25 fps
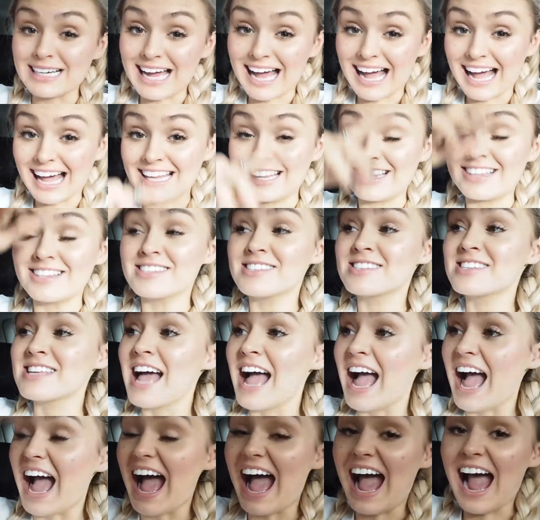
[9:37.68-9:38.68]
nan's
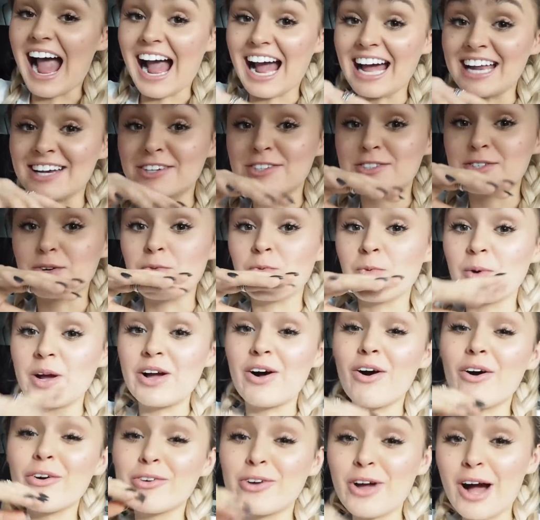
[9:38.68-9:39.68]
and we
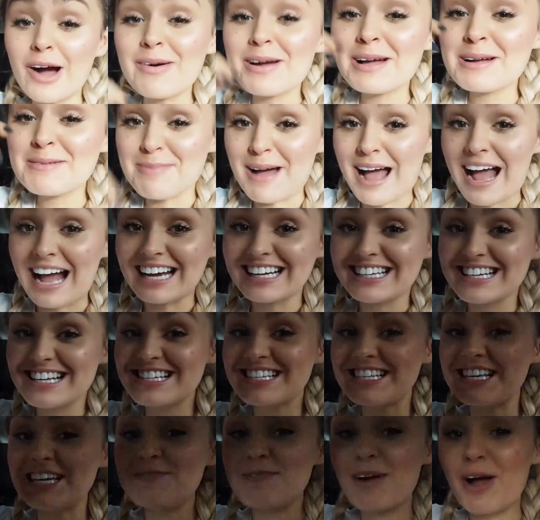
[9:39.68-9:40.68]
are going back to
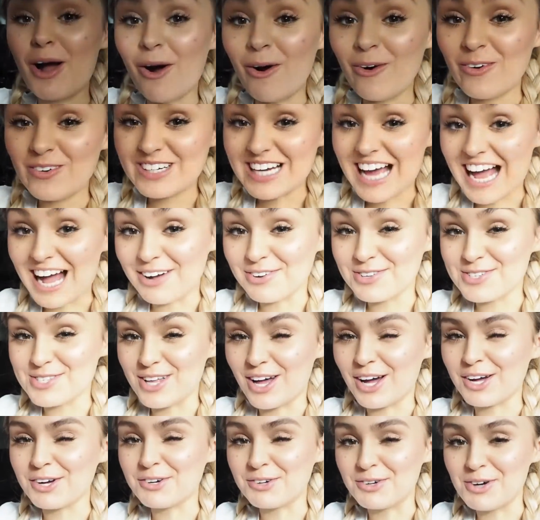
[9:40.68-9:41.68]
see my old house that
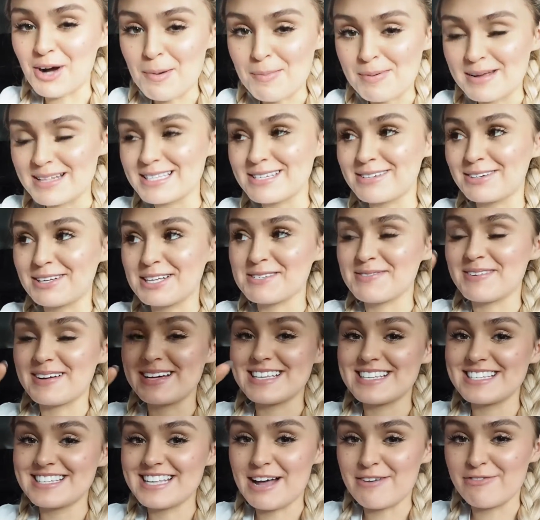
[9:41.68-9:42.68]
I grew up in till I was
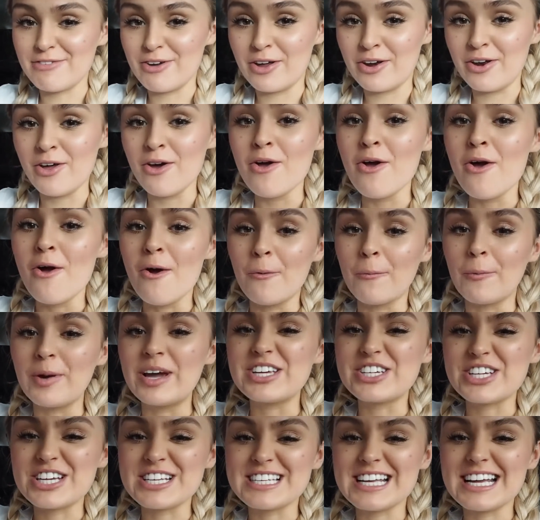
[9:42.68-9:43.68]
about 7,
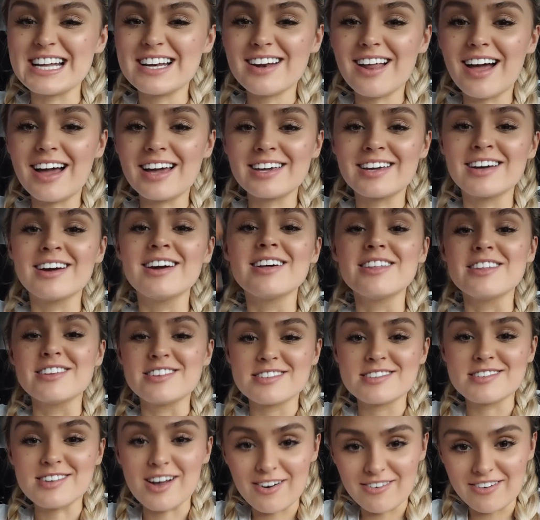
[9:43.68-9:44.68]
which is in like the
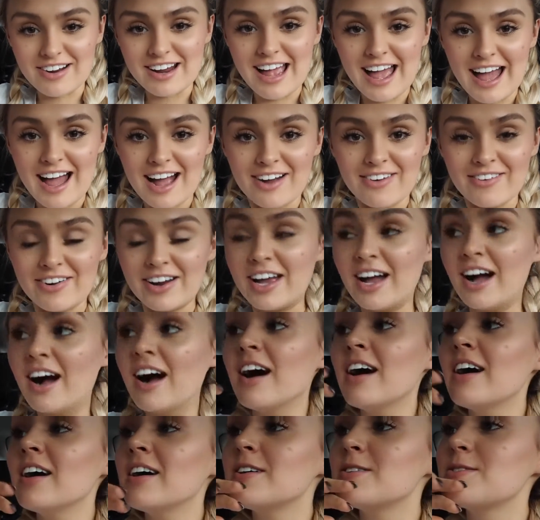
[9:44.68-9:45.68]
Surrey area.
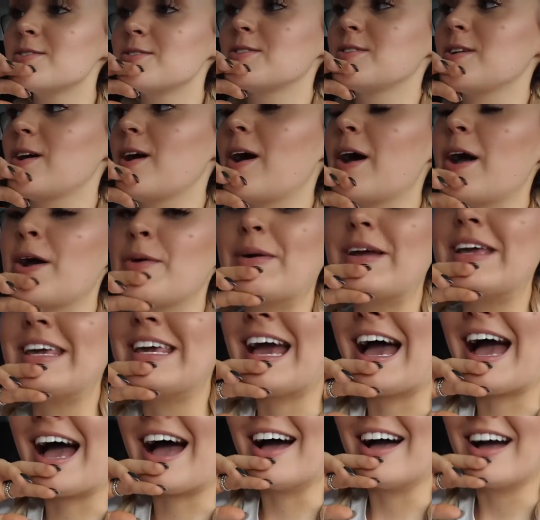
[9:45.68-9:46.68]
So
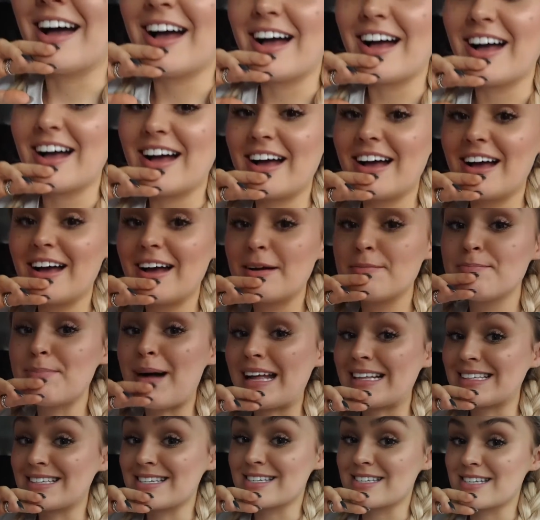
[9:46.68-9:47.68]
yeah,
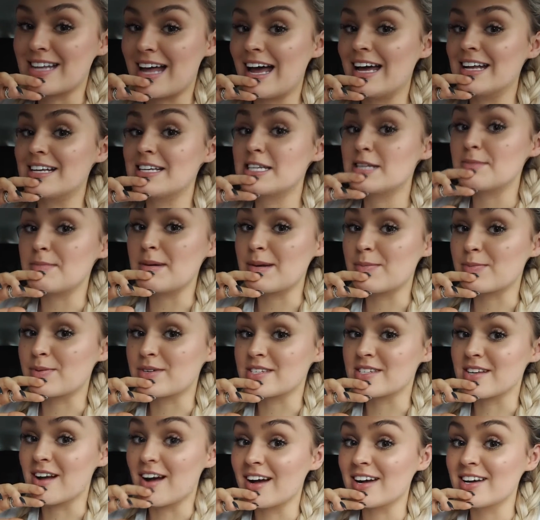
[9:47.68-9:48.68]
Banstead to be
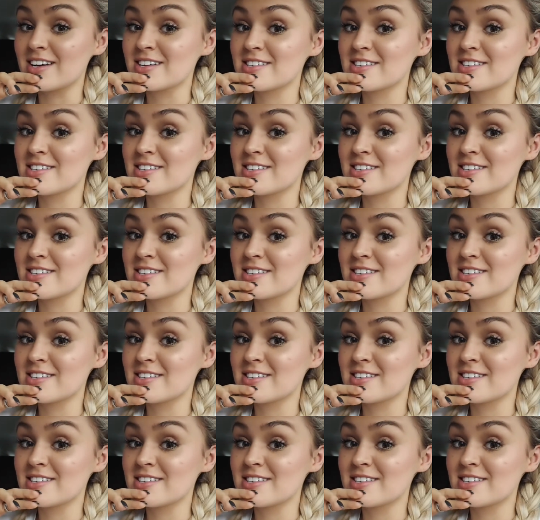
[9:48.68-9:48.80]
precise.